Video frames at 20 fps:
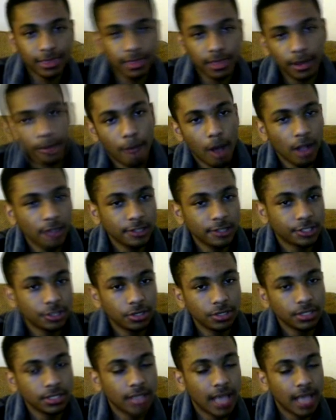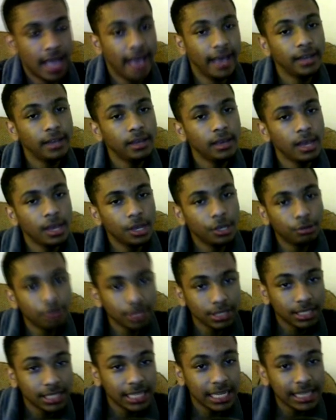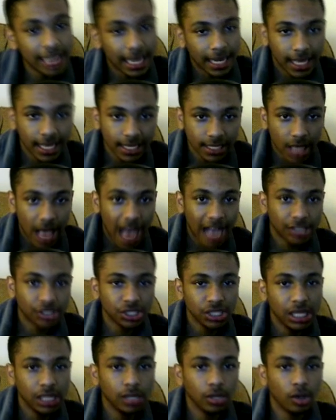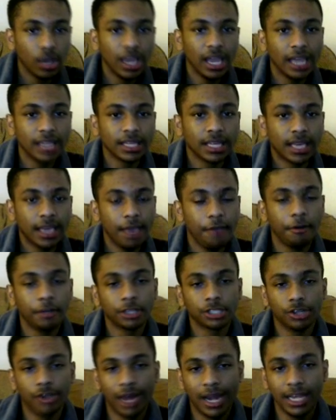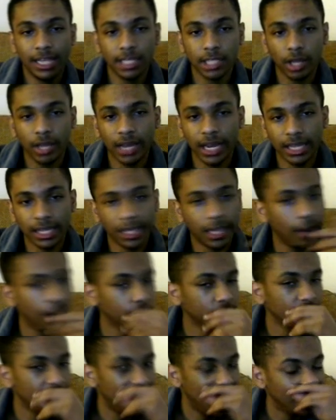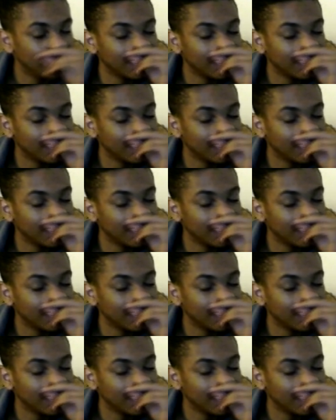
monster's head, you can see that he's actually looking at the character, and he's looking at the character as